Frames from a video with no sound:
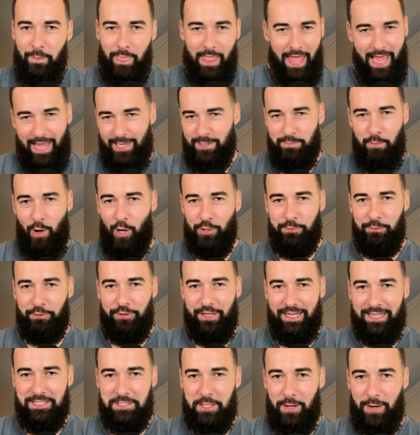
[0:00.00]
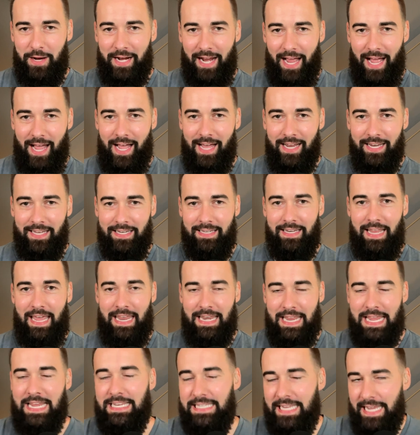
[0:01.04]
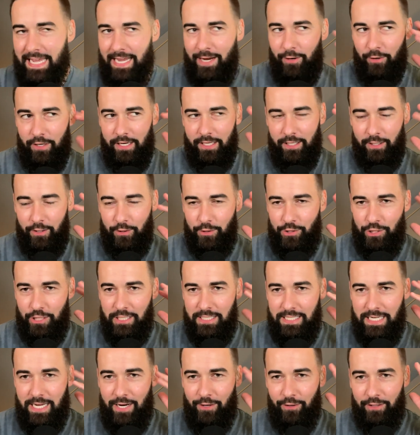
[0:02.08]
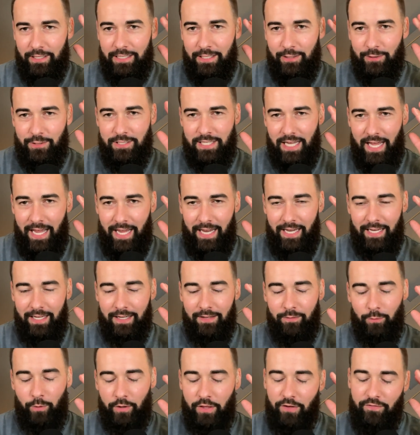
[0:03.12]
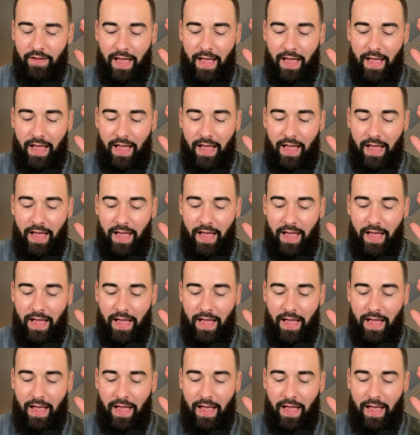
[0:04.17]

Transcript: has multiple things going on, and and he's hearing you, she's hearing you say, well, the